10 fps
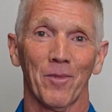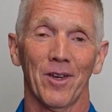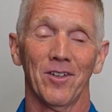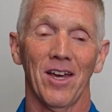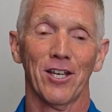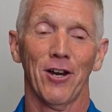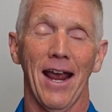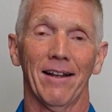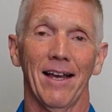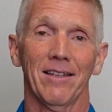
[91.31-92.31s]
You take your
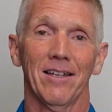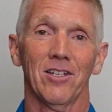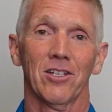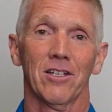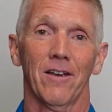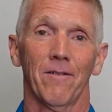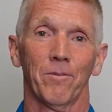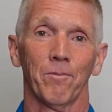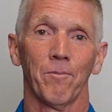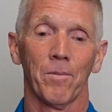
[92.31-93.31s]
hand like this.
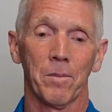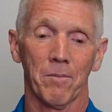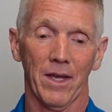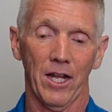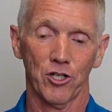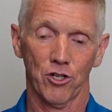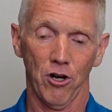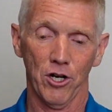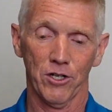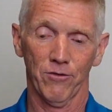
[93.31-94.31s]
It
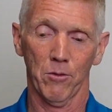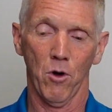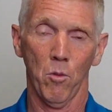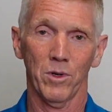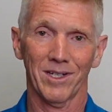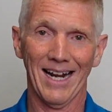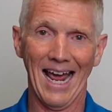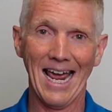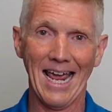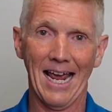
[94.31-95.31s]
starts from almost an
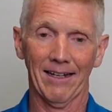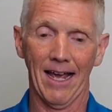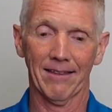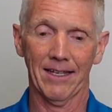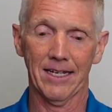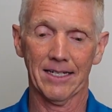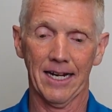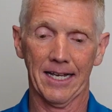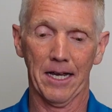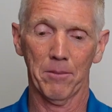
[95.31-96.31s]
A hand like this
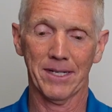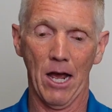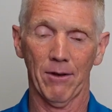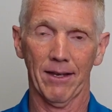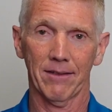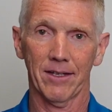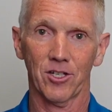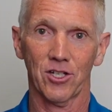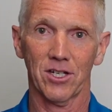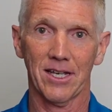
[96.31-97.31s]
and comes out like this,
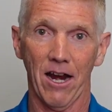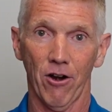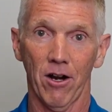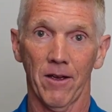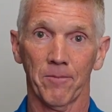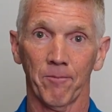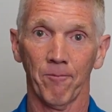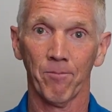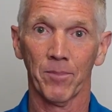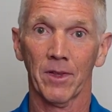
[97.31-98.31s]
scared.
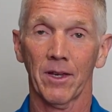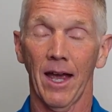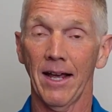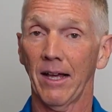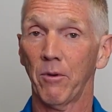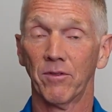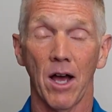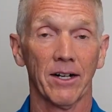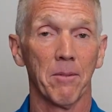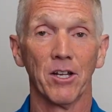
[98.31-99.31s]
Okay, like we've
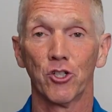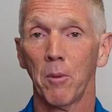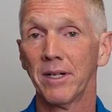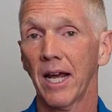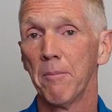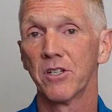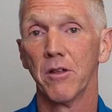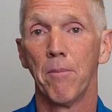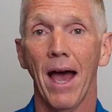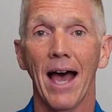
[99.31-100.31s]
talked about so many times in the
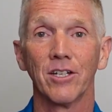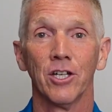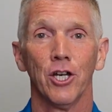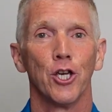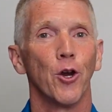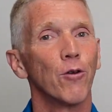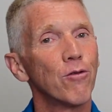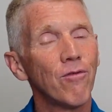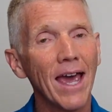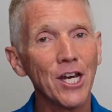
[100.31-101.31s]
past, your
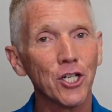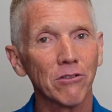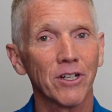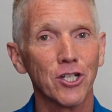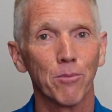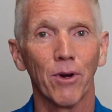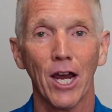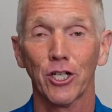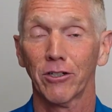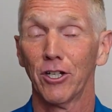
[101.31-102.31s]
facial
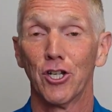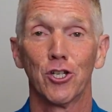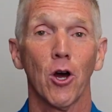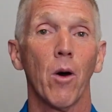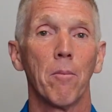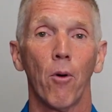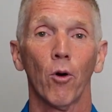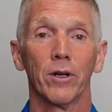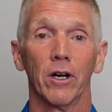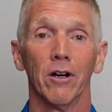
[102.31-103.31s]
expression is so
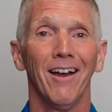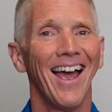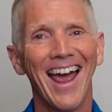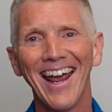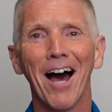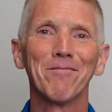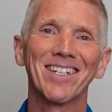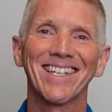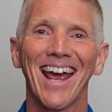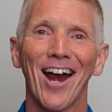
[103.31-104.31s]
important here. Hey, I'm
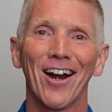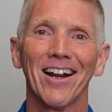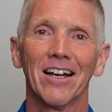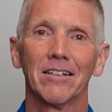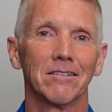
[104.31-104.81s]
scared.